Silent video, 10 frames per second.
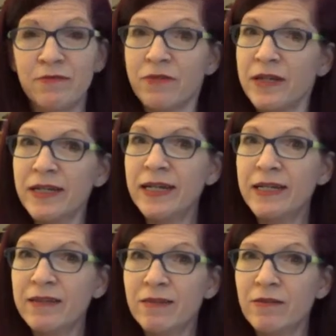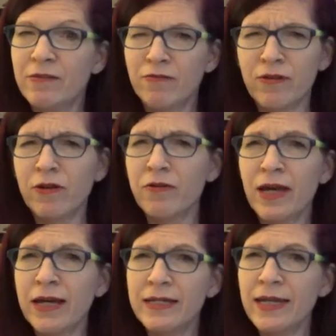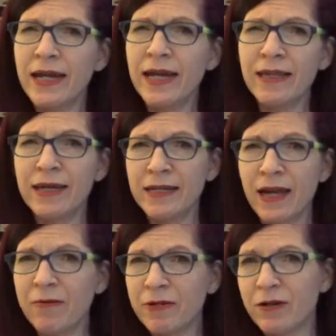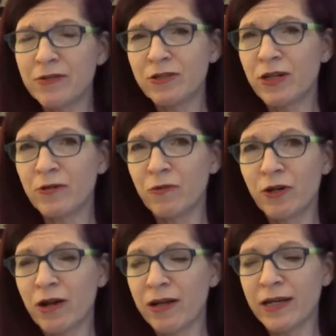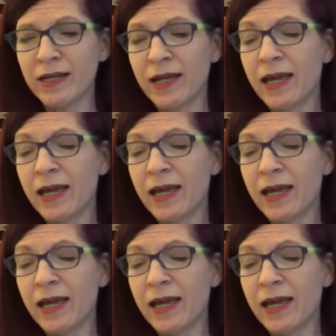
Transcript: feeling the flow that day, that night when I was trying to work on it,